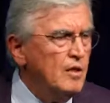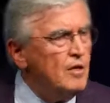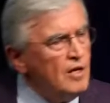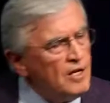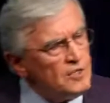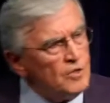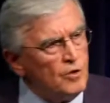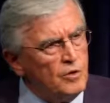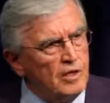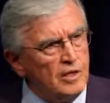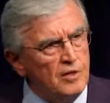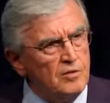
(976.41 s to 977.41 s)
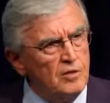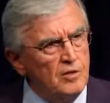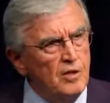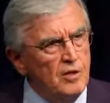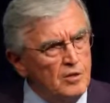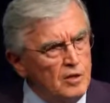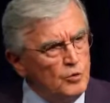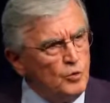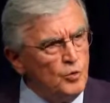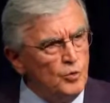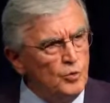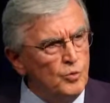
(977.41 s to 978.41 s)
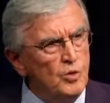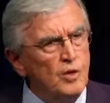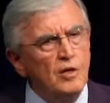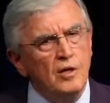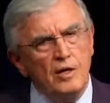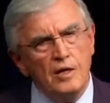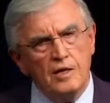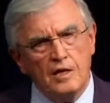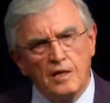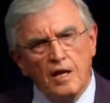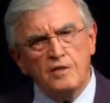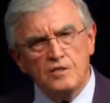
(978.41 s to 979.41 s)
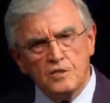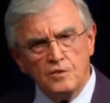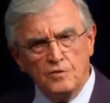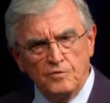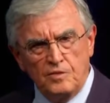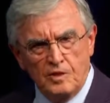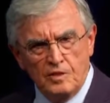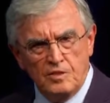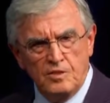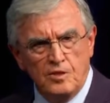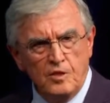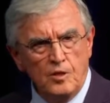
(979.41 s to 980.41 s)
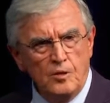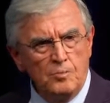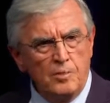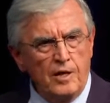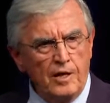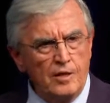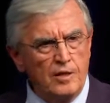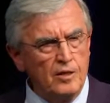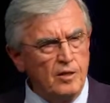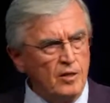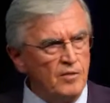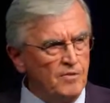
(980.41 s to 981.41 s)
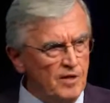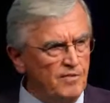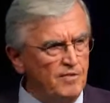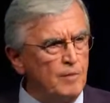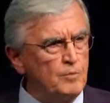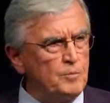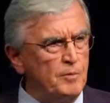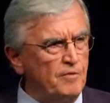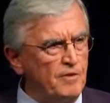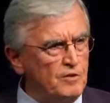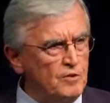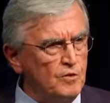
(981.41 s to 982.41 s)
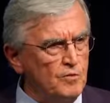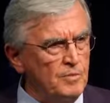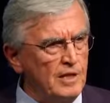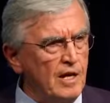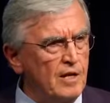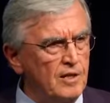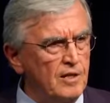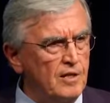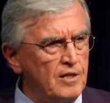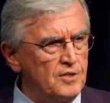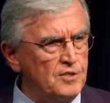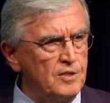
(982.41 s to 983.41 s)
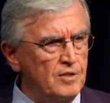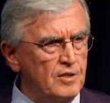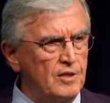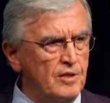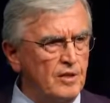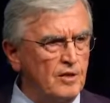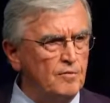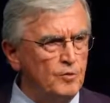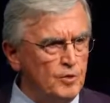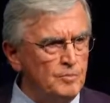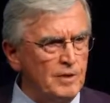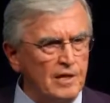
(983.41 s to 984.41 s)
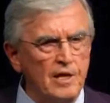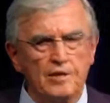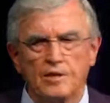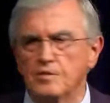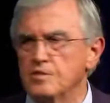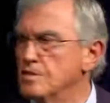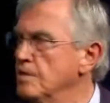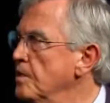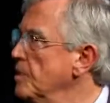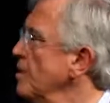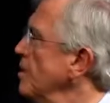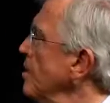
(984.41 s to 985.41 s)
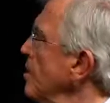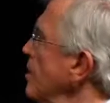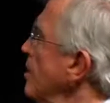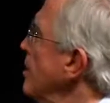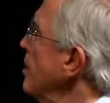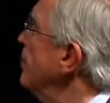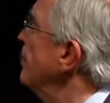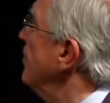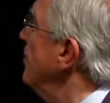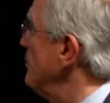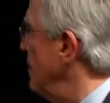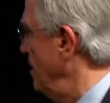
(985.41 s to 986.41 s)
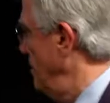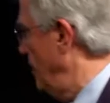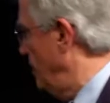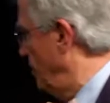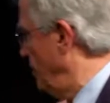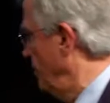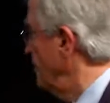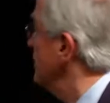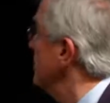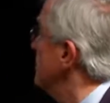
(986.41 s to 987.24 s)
Later on, I can read to you an analysis of this by a very famous professor of mechanical engineering and fluid mechanics, if we have time later, not in